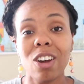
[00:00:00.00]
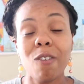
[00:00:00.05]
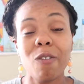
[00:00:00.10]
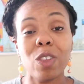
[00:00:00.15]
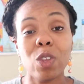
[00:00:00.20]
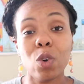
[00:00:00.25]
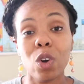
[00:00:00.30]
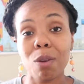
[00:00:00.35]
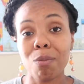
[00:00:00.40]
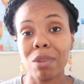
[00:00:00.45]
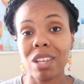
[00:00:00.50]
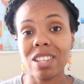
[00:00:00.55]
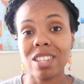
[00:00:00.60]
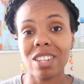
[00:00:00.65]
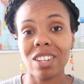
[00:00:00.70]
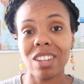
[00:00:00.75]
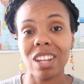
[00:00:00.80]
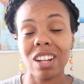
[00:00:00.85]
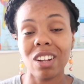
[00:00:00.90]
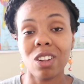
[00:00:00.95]
of your
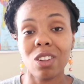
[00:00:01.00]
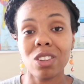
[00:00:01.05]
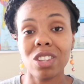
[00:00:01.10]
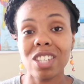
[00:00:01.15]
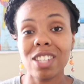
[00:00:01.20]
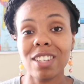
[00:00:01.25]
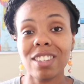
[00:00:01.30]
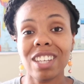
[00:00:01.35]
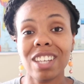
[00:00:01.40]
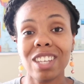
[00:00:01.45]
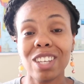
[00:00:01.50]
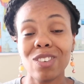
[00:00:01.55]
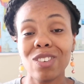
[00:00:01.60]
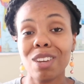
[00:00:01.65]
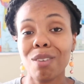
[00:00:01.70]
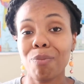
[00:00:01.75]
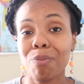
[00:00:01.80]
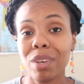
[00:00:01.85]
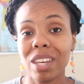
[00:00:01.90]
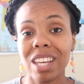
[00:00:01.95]
mental health so that you
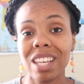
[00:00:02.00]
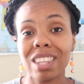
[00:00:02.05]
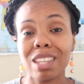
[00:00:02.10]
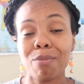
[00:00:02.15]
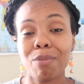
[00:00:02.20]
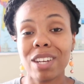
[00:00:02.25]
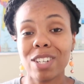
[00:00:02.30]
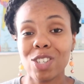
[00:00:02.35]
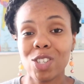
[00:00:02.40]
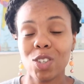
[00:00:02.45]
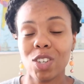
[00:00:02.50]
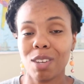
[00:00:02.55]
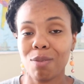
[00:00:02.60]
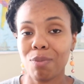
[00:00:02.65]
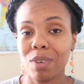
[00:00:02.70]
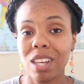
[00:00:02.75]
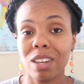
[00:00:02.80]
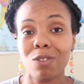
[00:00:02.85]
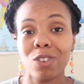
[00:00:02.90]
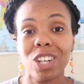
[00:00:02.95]
can be the best you can
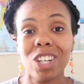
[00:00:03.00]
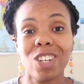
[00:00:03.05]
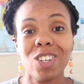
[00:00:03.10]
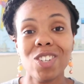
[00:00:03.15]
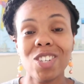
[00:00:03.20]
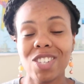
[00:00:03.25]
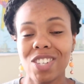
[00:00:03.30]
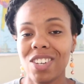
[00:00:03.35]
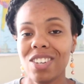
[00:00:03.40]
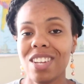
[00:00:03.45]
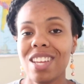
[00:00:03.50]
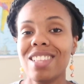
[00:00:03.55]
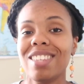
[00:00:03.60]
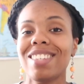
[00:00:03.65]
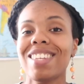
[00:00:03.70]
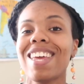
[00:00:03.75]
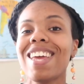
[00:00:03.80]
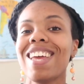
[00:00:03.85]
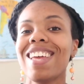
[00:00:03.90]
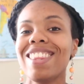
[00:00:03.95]
be for your
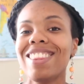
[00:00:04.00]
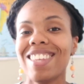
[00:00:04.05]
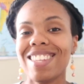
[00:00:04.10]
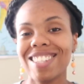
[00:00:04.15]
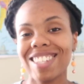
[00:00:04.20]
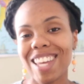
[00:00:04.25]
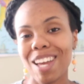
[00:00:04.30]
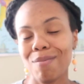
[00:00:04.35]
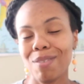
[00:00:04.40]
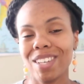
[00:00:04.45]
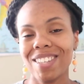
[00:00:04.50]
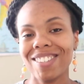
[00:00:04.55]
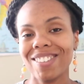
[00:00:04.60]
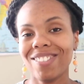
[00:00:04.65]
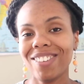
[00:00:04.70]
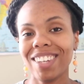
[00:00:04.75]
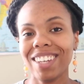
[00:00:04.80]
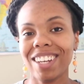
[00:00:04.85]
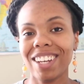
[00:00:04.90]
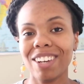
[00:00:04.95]
students this coming
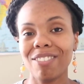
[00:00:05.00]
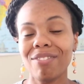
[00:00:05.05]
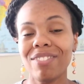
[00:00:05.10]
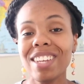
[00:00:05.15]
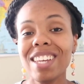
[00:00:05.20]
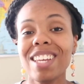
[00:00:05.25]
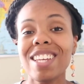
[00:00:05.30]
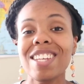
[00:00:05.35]
school year.